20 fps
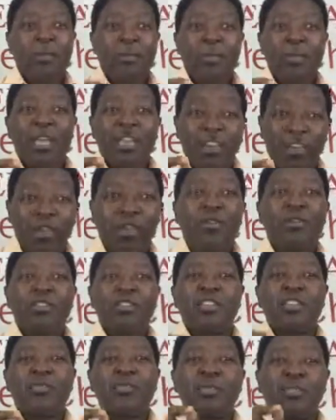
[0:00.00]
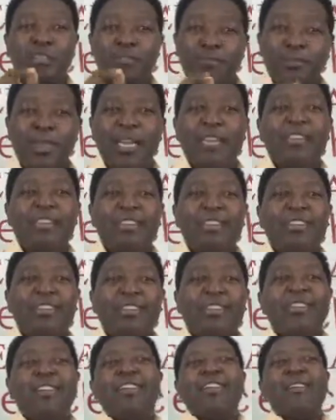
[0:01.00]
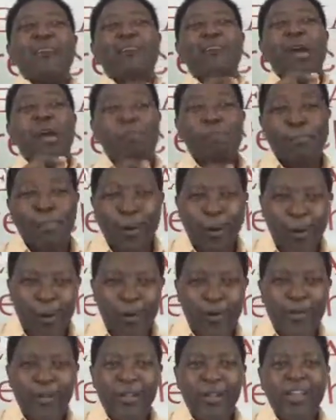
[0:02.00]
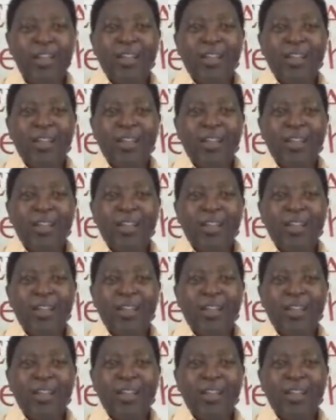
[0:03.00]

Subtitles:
because he was mentored by Paul.